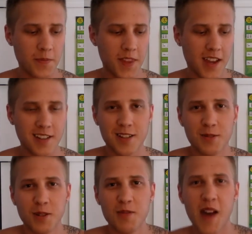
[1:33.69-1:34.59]
That
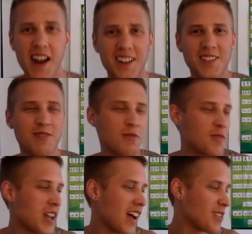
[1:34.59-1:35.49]
doesn't really matter for
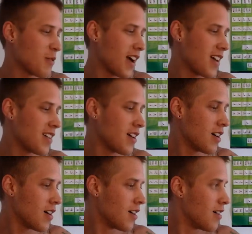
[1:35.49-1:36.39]
me either way.
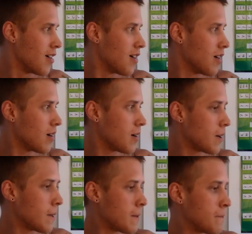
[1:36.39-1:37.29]

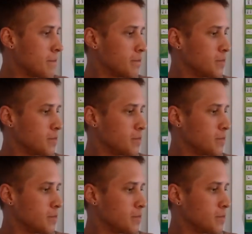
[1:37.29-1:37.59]
Um,